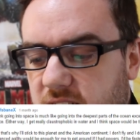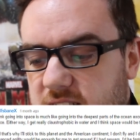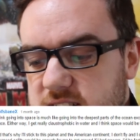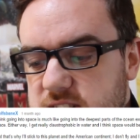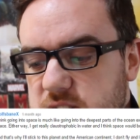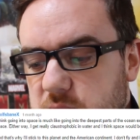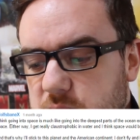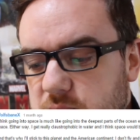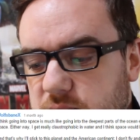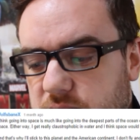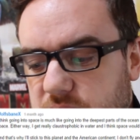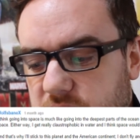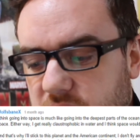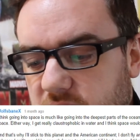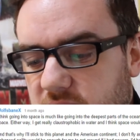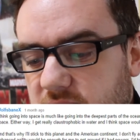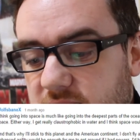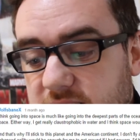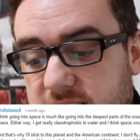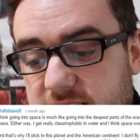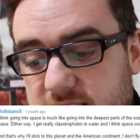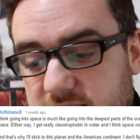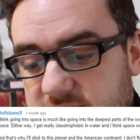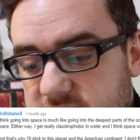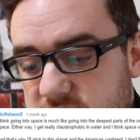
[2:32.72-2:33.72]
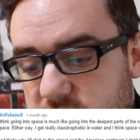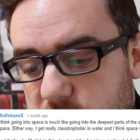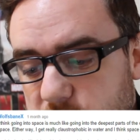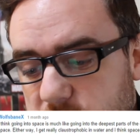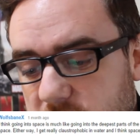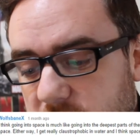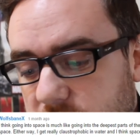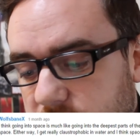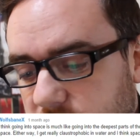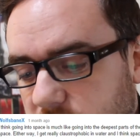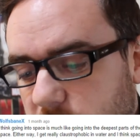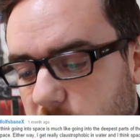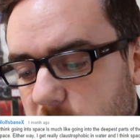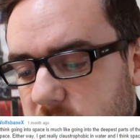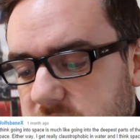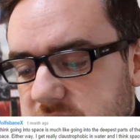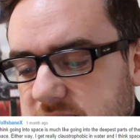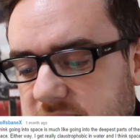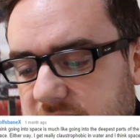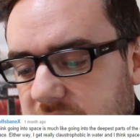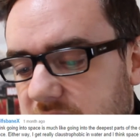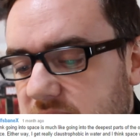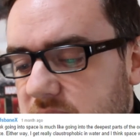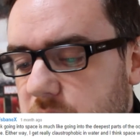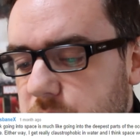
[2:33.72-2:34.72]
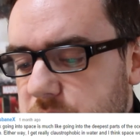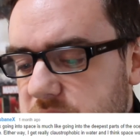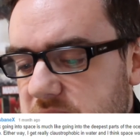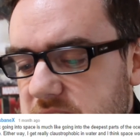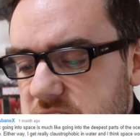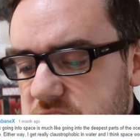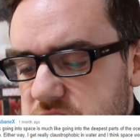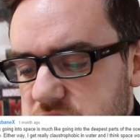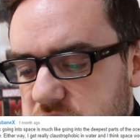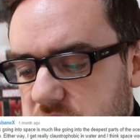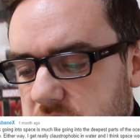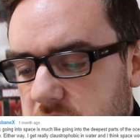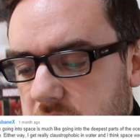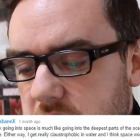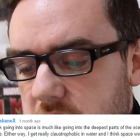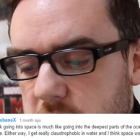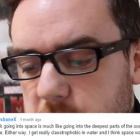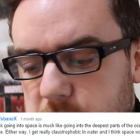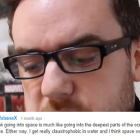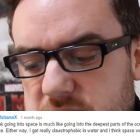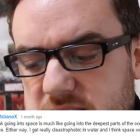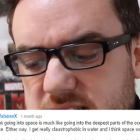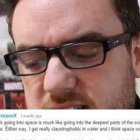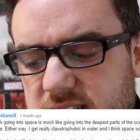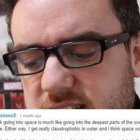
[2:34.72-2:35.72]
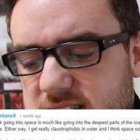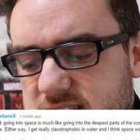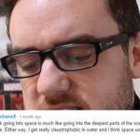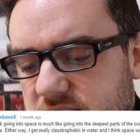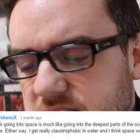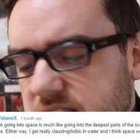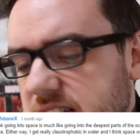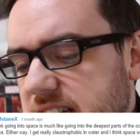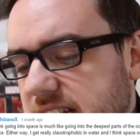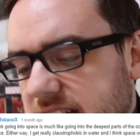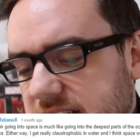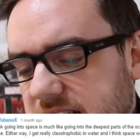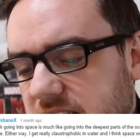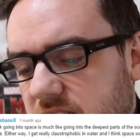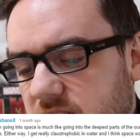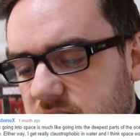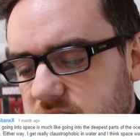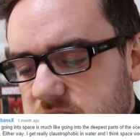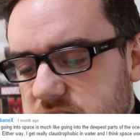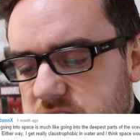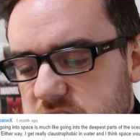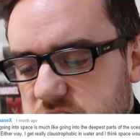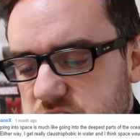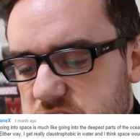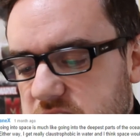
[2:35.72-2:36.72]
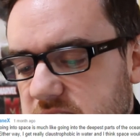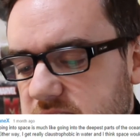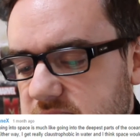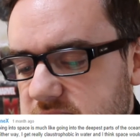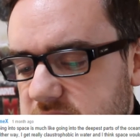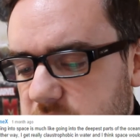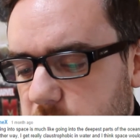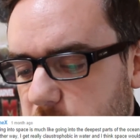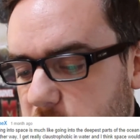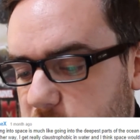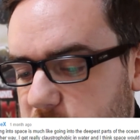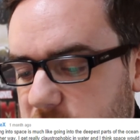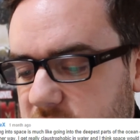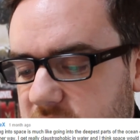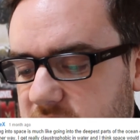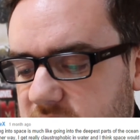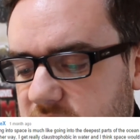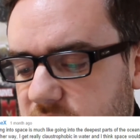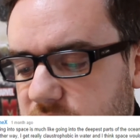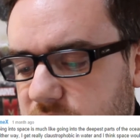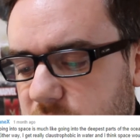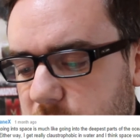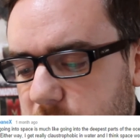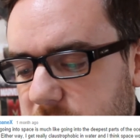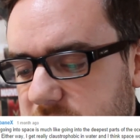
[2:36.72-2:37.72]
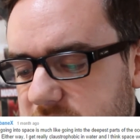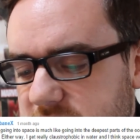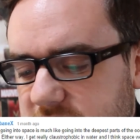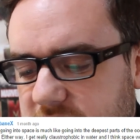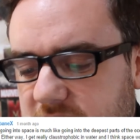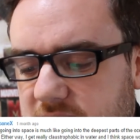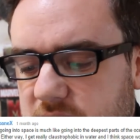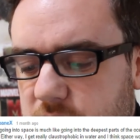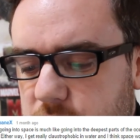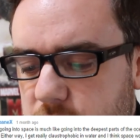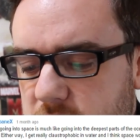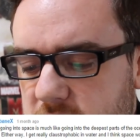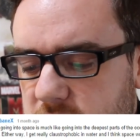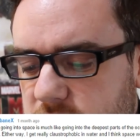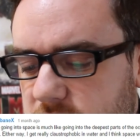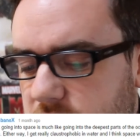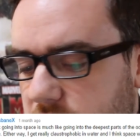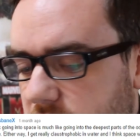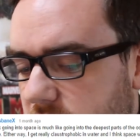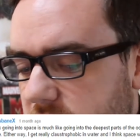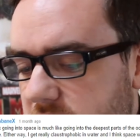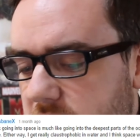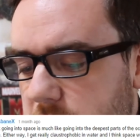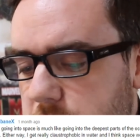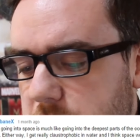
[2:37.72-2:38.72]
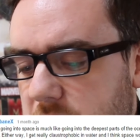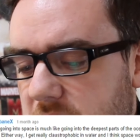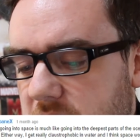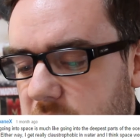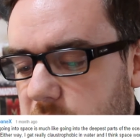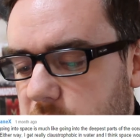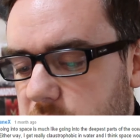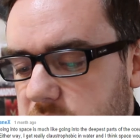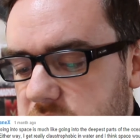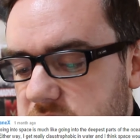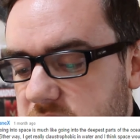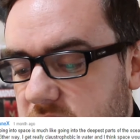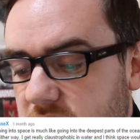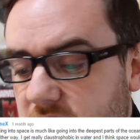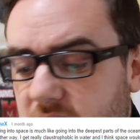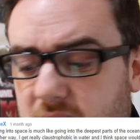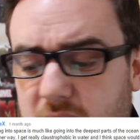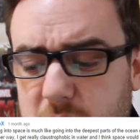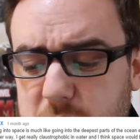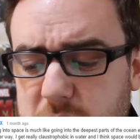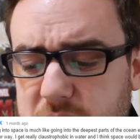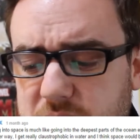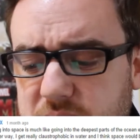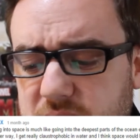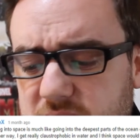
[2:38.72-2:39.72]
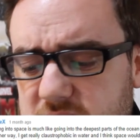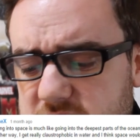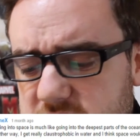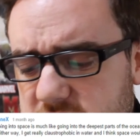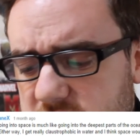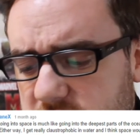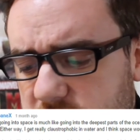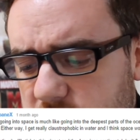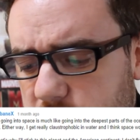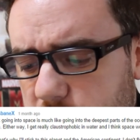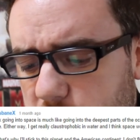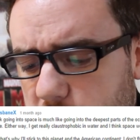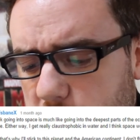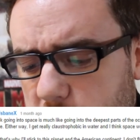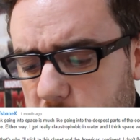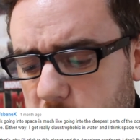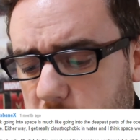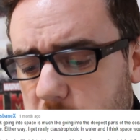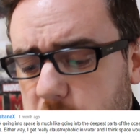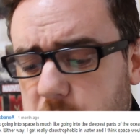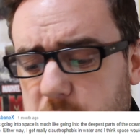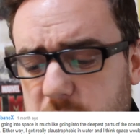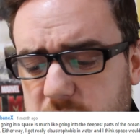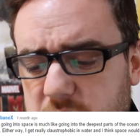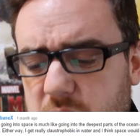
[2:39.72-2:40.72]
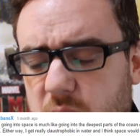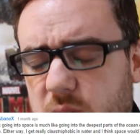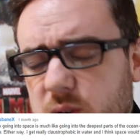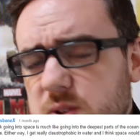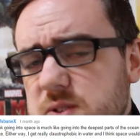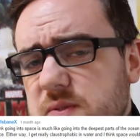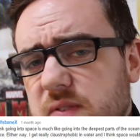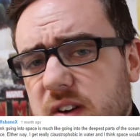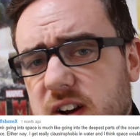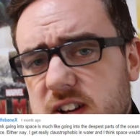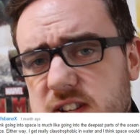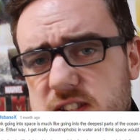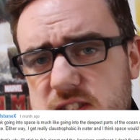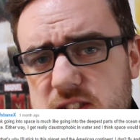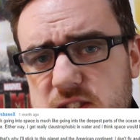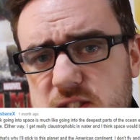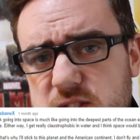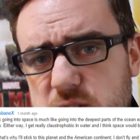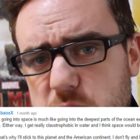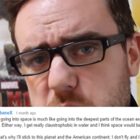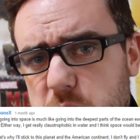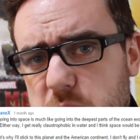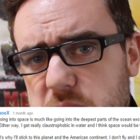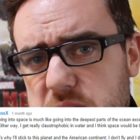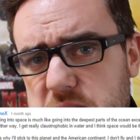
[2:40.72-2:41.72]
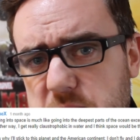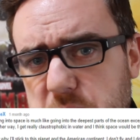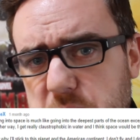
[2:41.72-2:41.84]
I don't fly, and I don't have aquatic adaptation. Besides, I think enhanced agility would be enough for me to get around if I had powers. I'd be faster than normal, but not as fast as super